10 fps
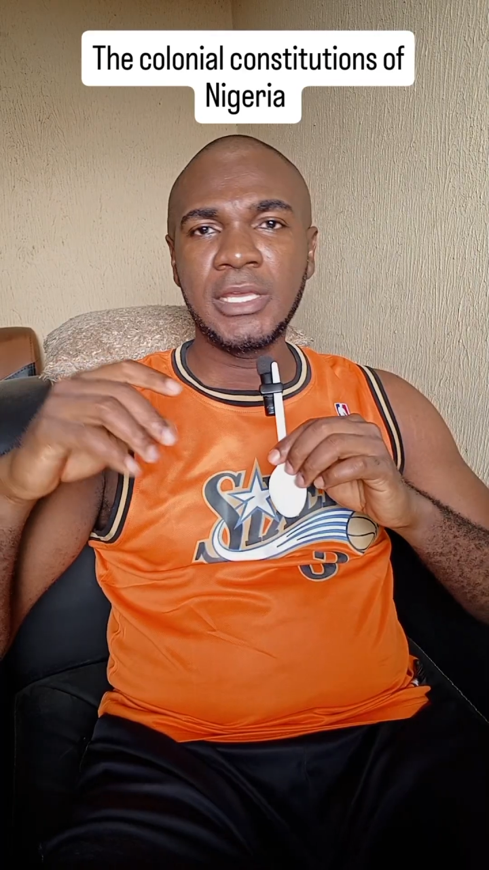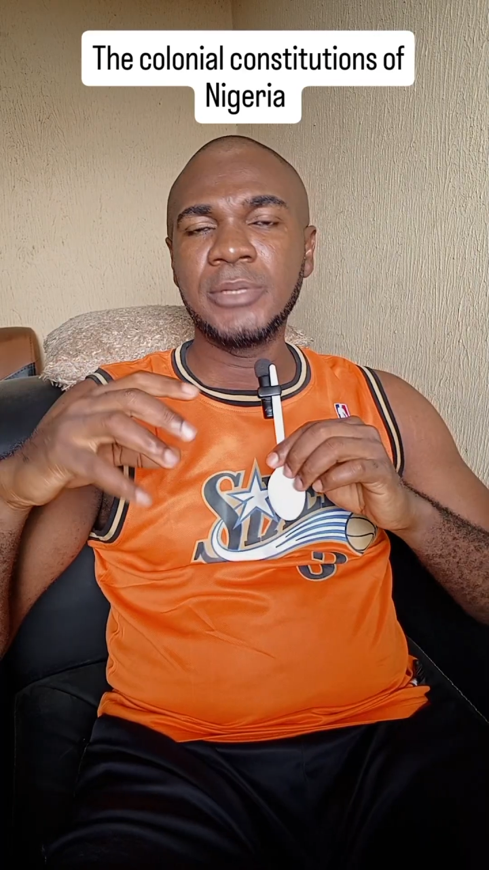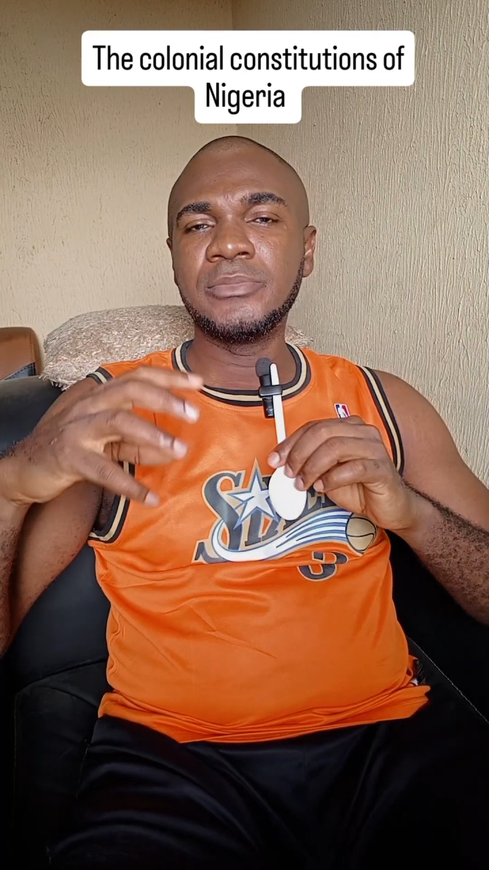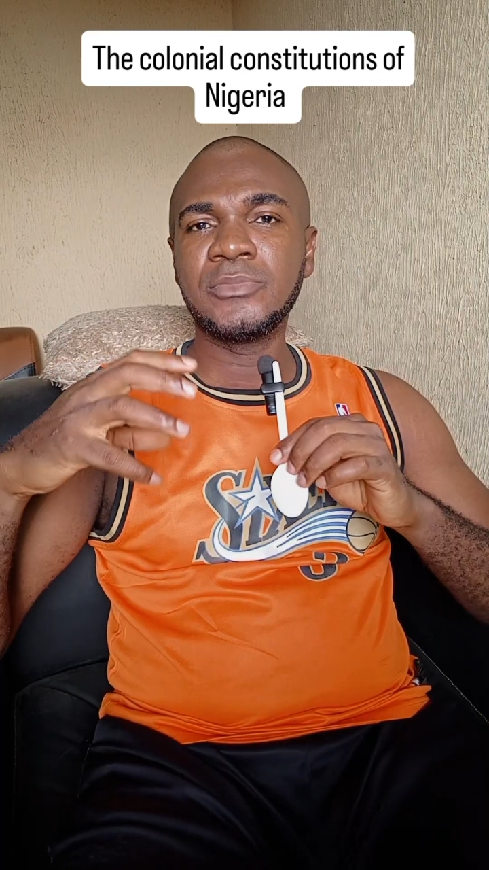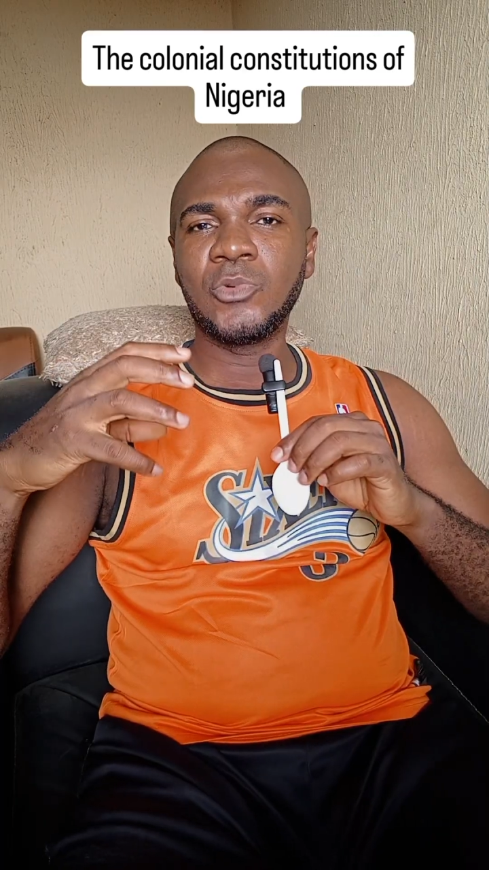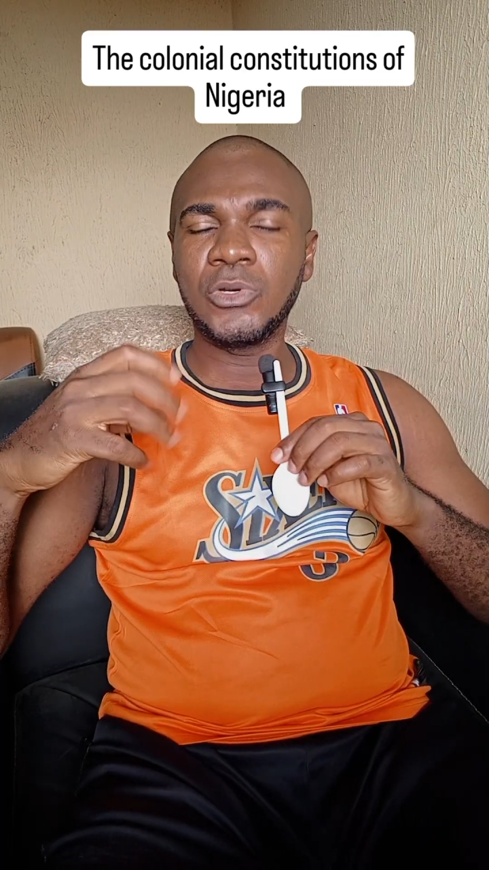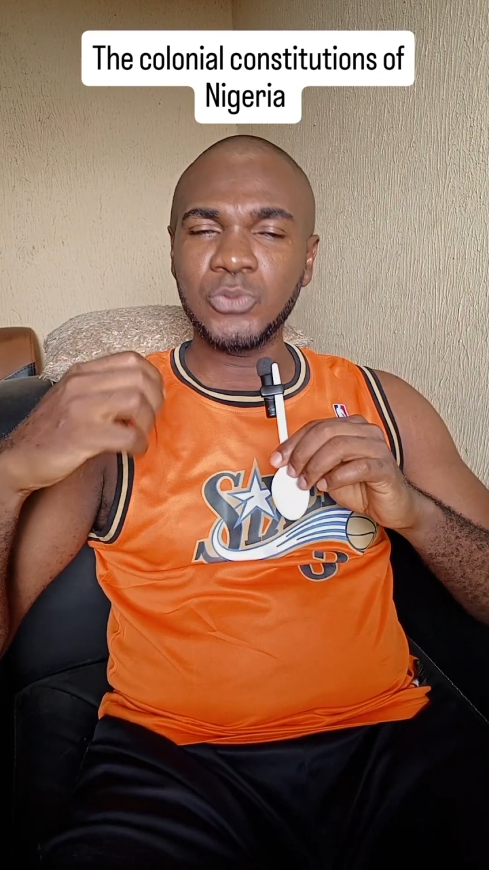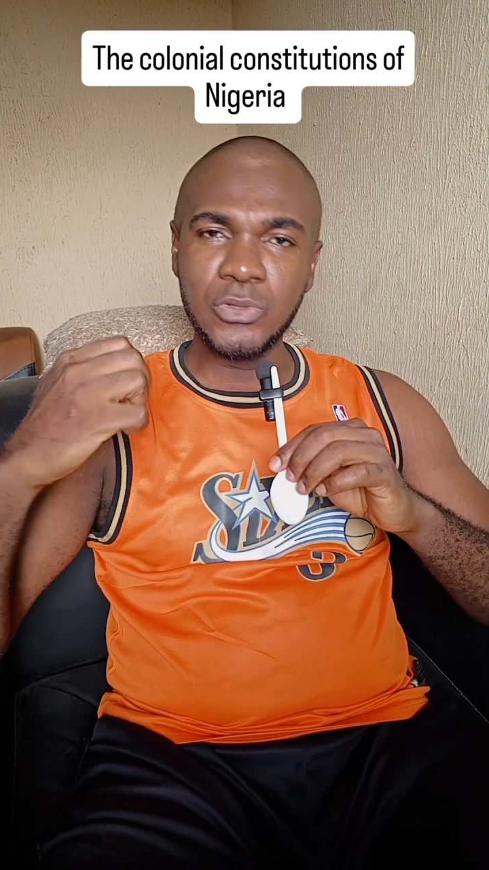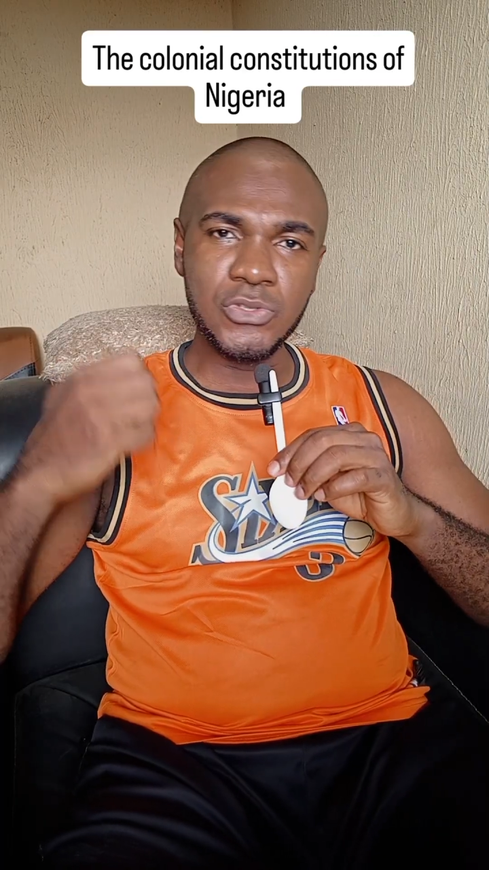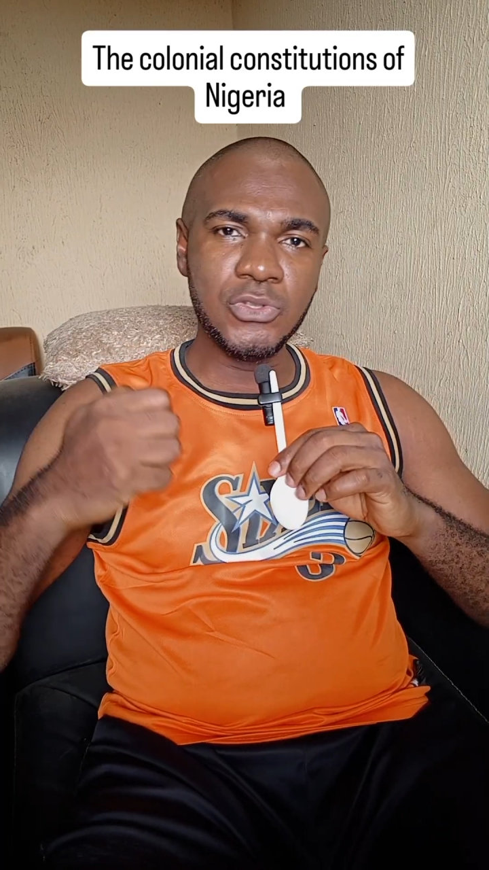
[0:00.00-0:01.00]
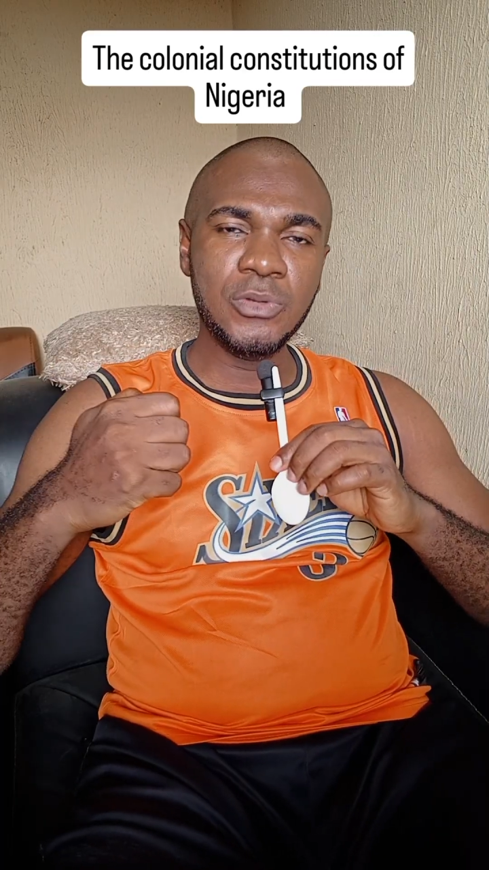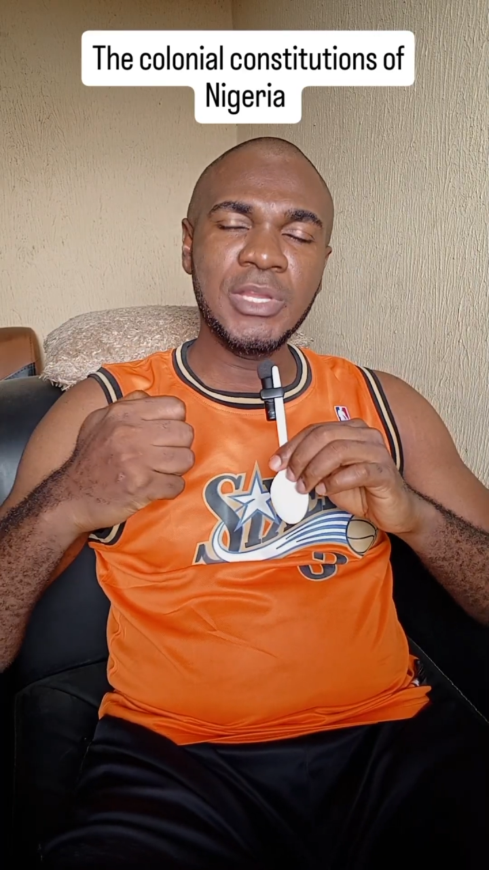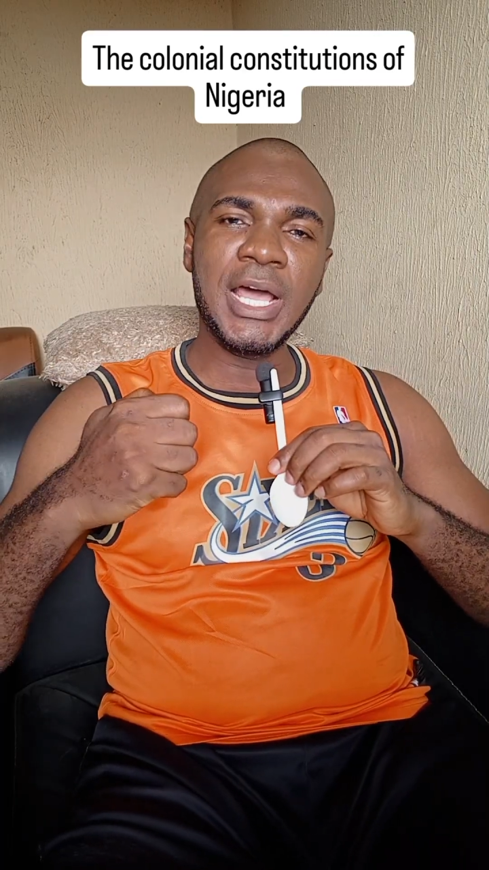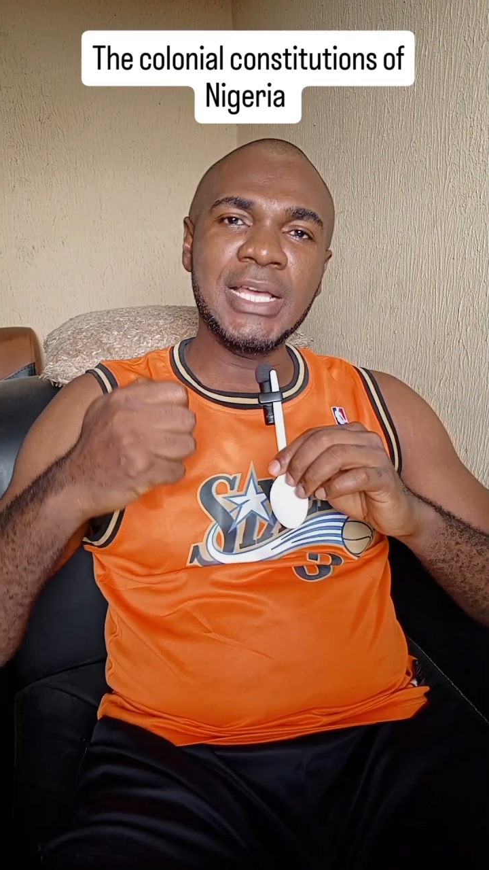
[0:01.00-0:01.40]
came what was known